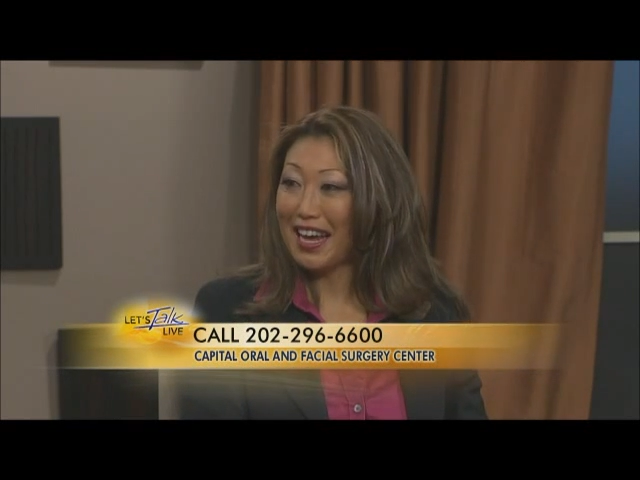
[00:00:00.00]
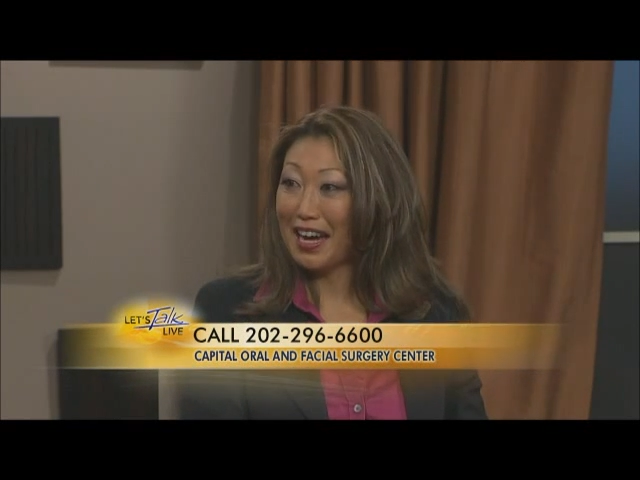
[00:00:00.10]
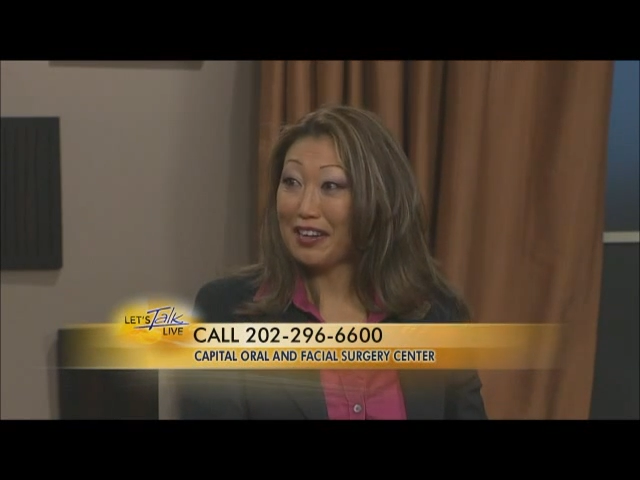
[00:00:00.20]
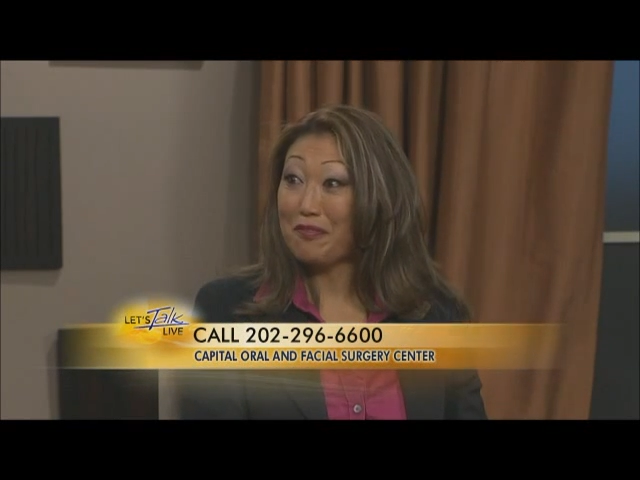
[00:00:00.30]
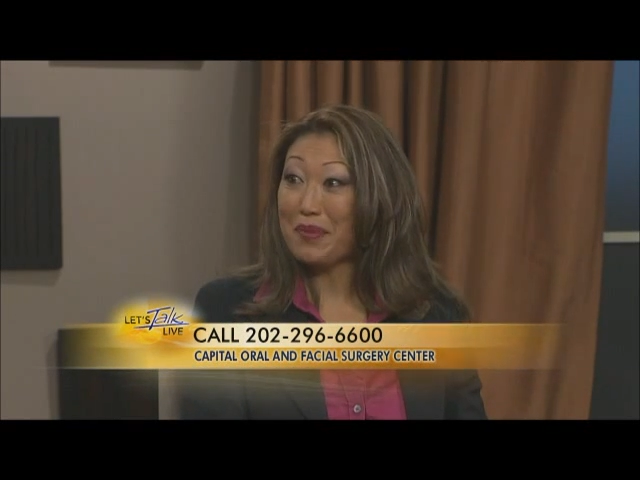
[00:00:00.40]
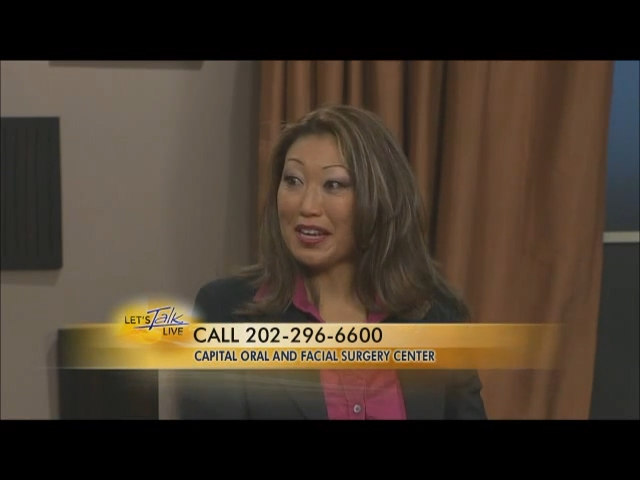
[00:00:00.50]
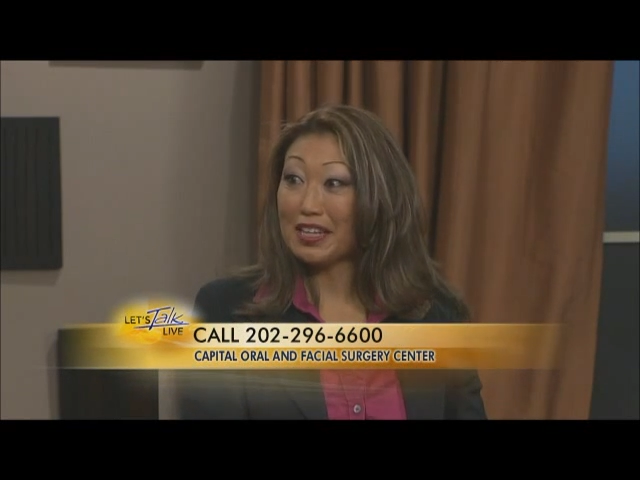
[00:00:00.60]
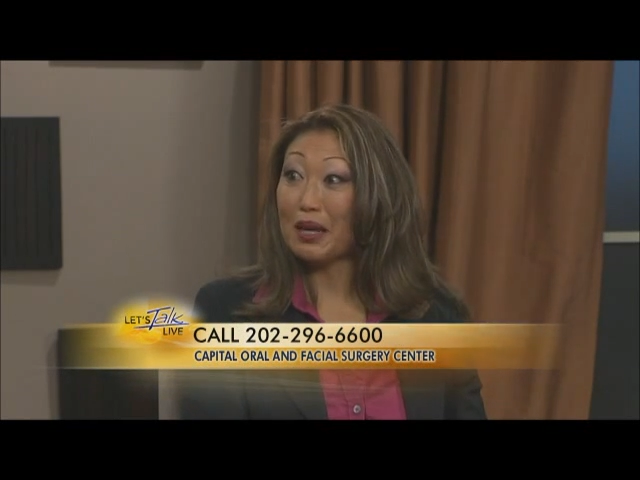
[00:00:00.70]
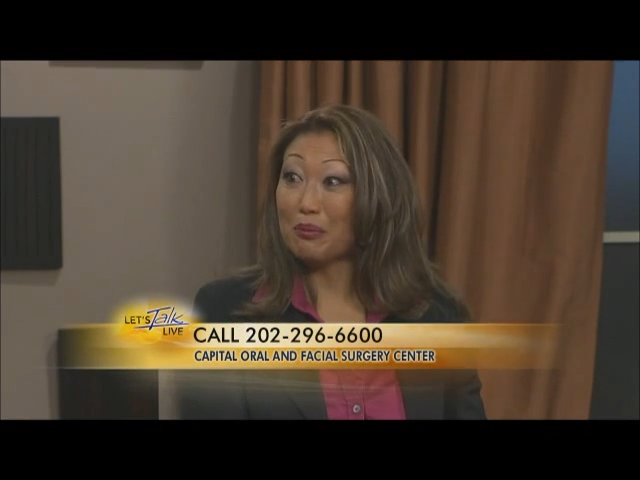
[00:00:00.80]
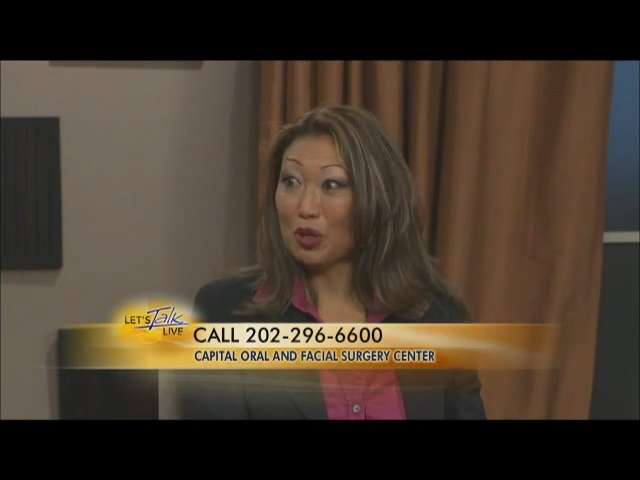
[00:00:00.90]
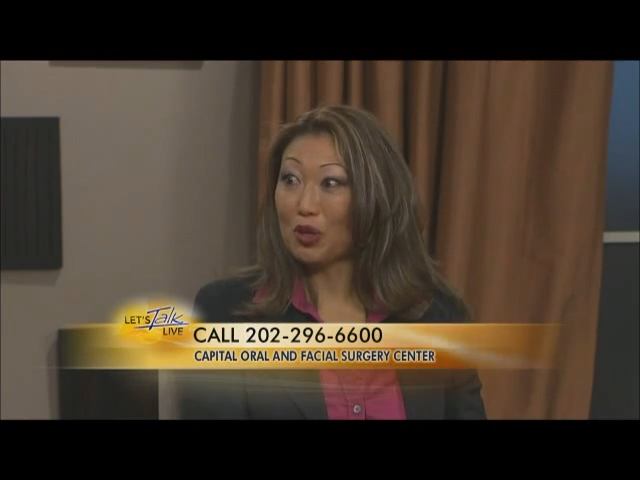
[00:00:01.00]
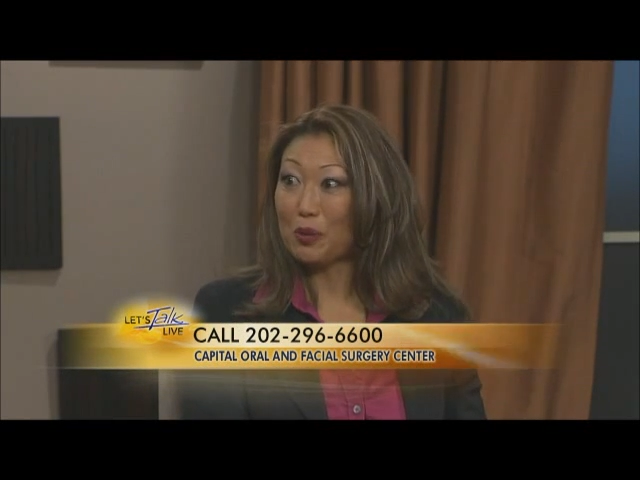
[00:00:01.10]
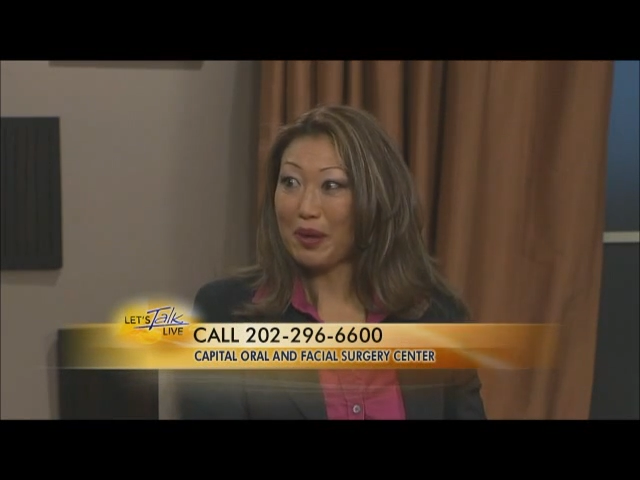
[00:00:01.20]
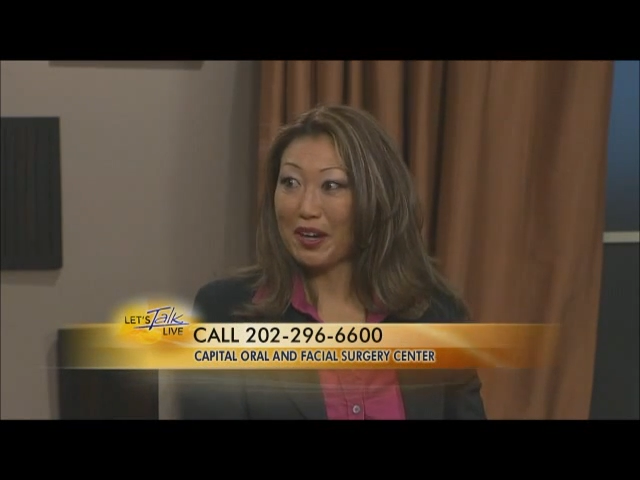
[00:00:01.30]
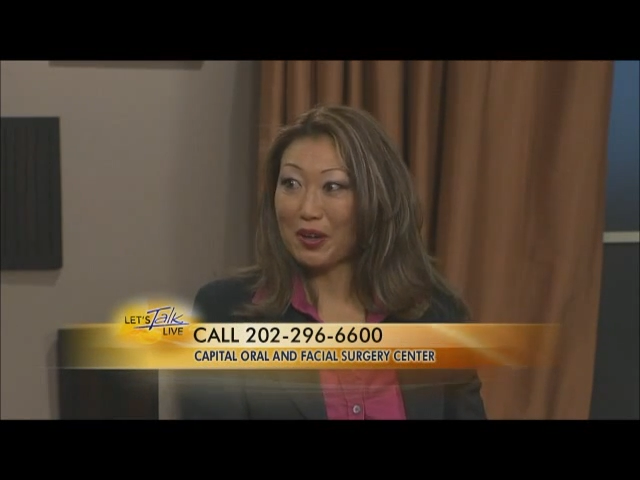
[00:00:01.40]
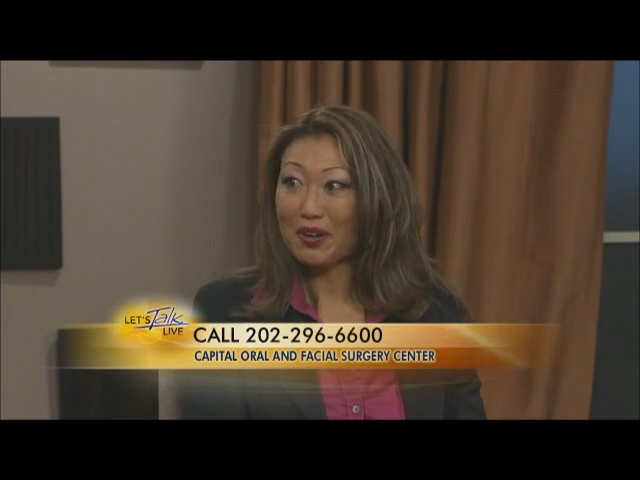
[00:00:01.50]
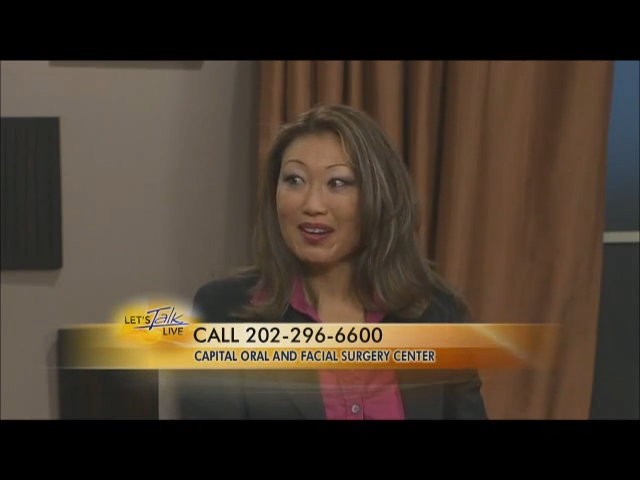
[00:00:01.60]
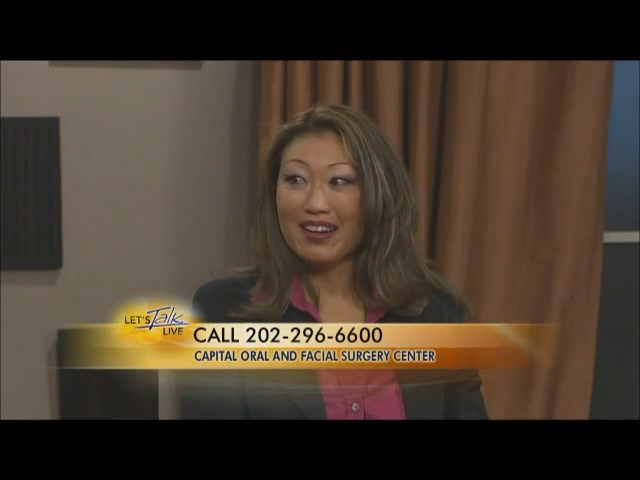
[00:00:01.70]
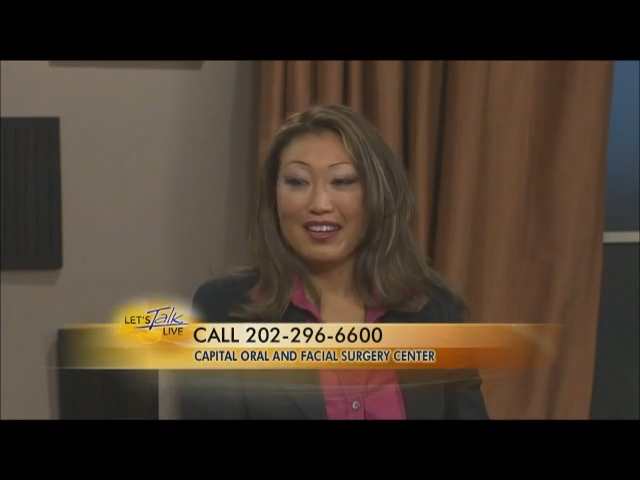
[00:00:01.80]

line of making them look better,